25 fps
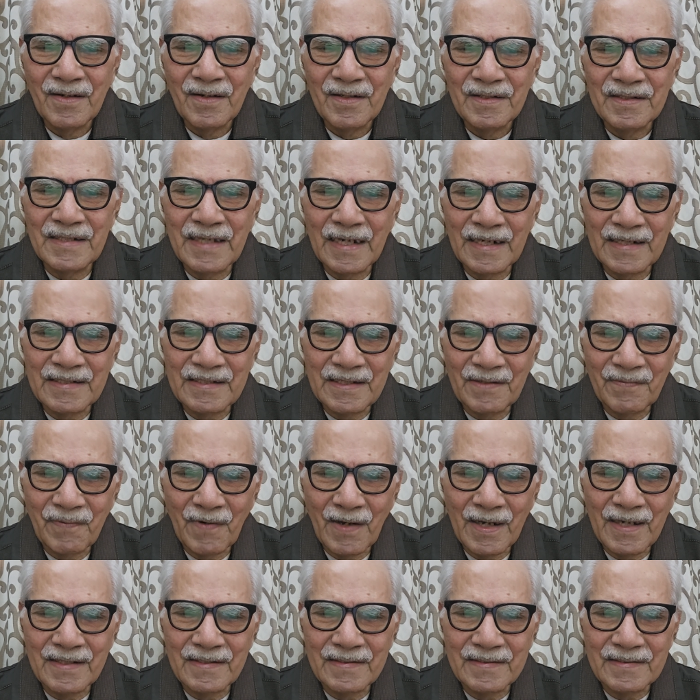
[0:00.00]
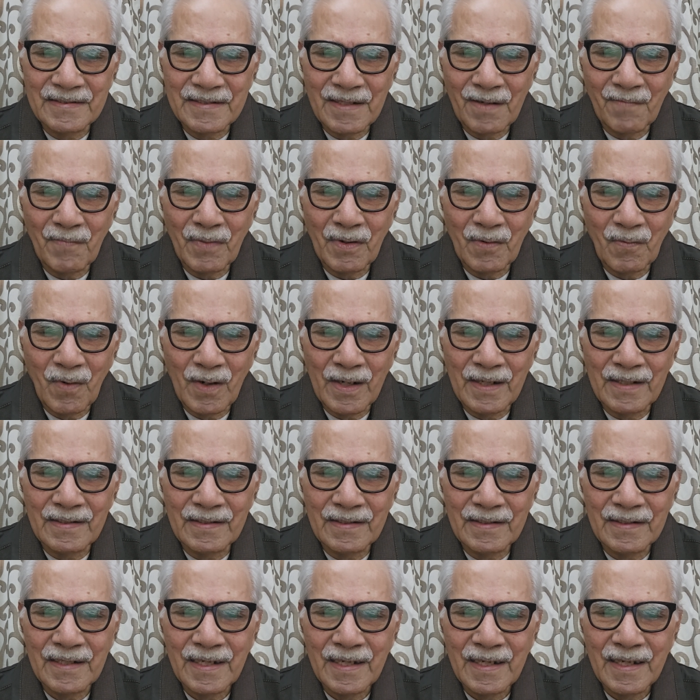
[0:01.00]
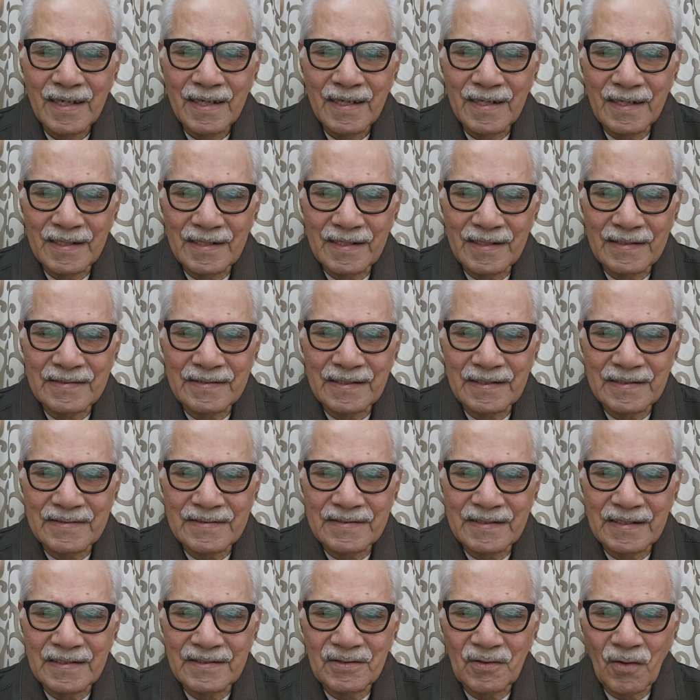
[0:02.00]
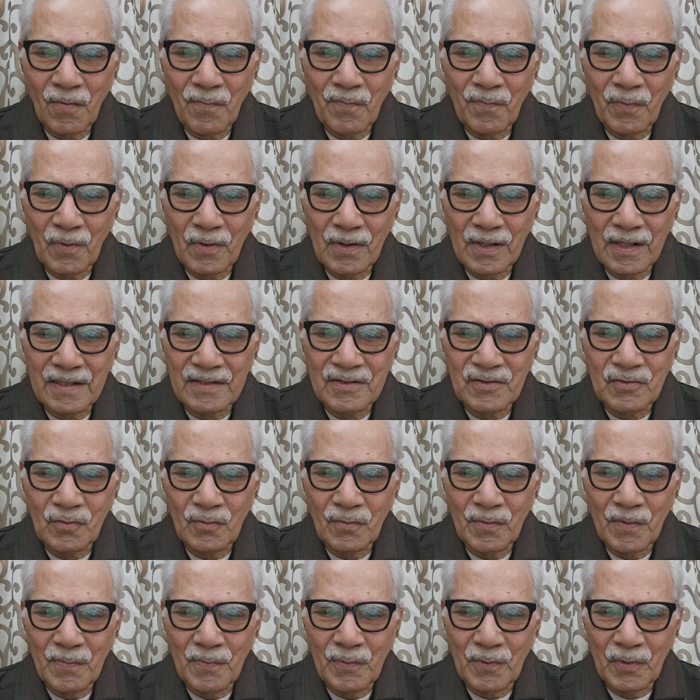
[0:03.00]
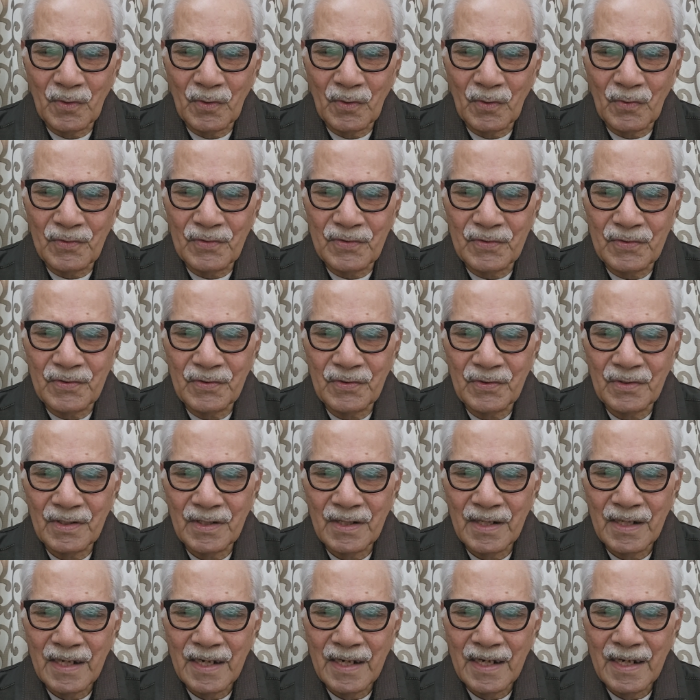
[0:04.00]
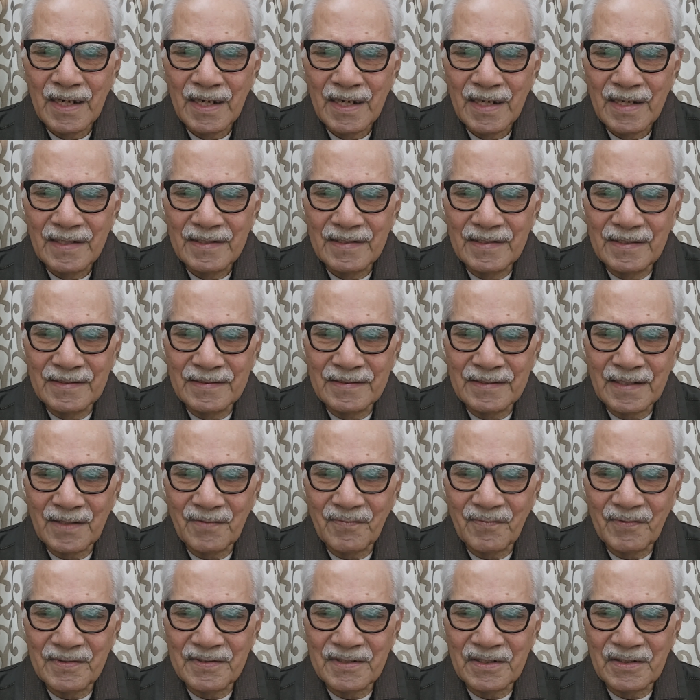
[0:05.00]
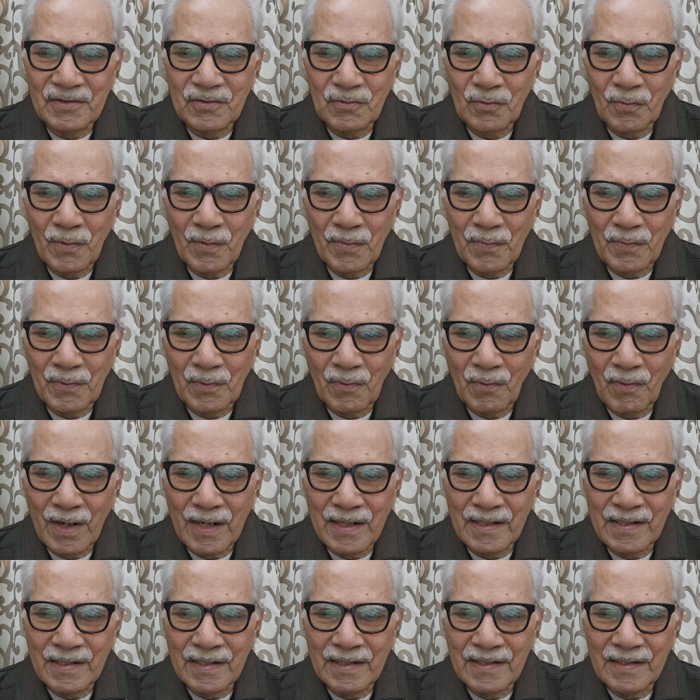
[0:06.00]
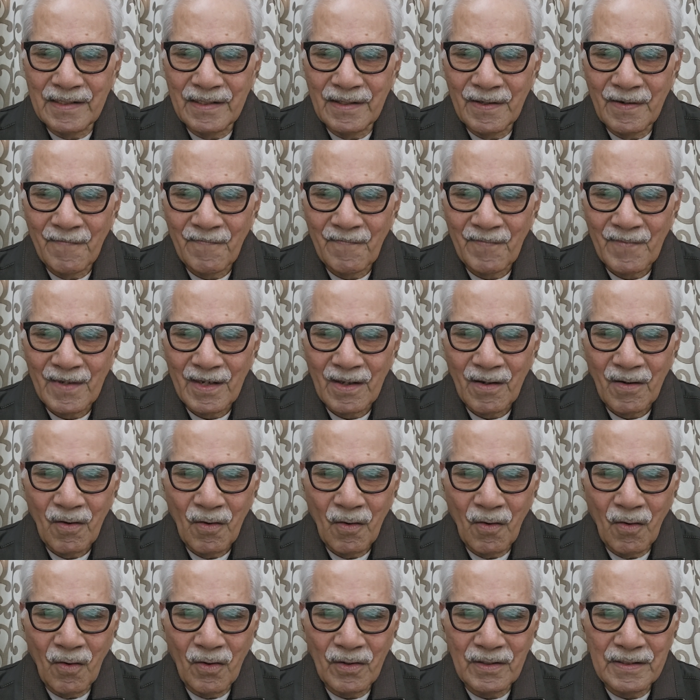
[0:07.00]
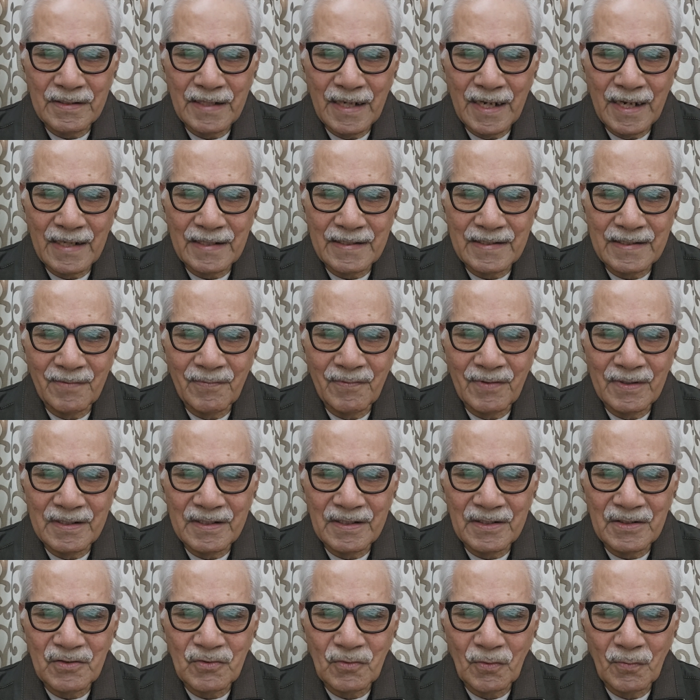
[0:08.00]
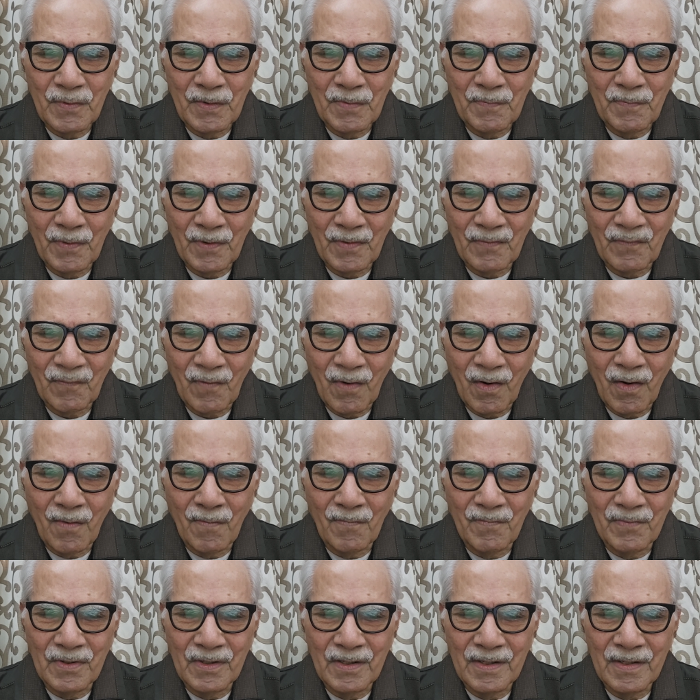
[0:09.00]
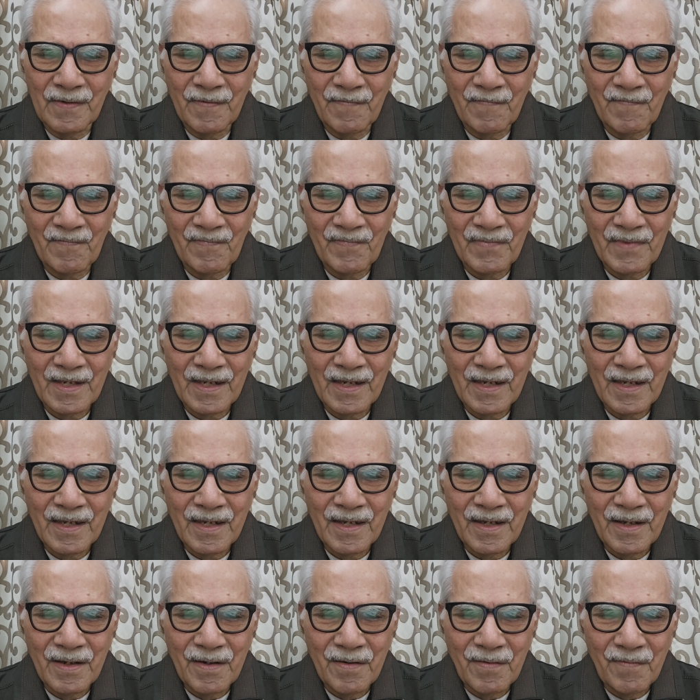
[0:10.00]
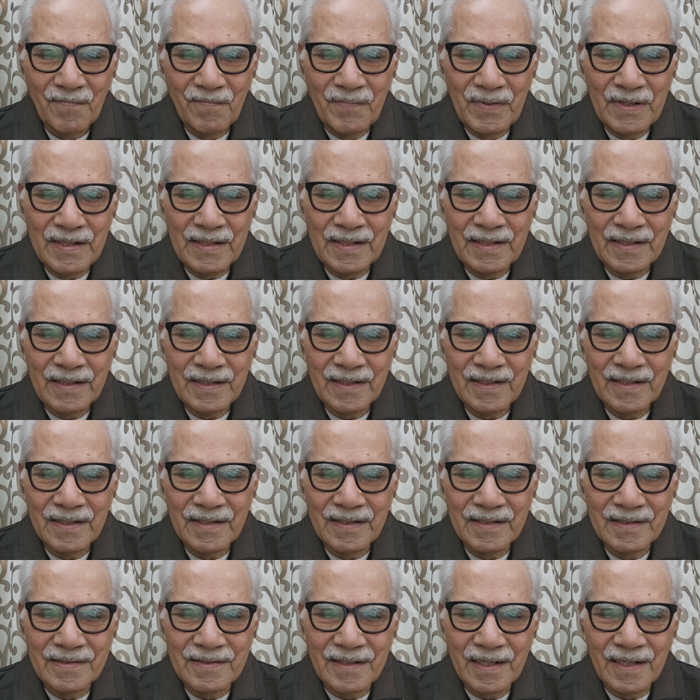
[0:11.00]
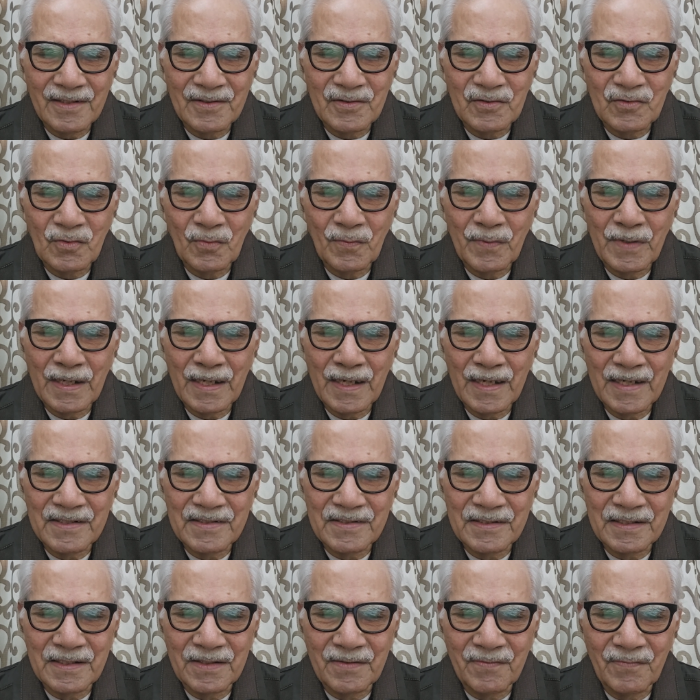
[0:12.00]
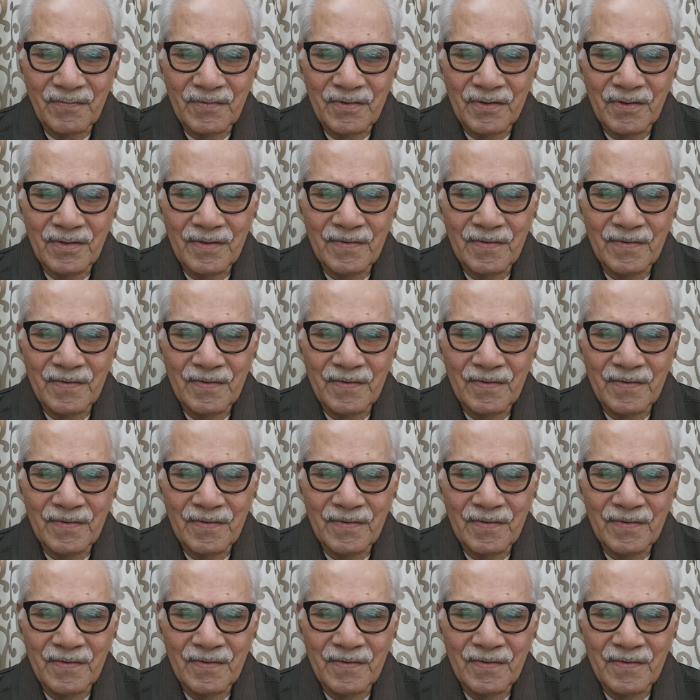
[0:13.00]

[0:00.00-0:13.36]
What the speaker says: that defines, number 1, characteristics of products to be produced, the services to be provided, or the activities to be performed. B, results to be achieved.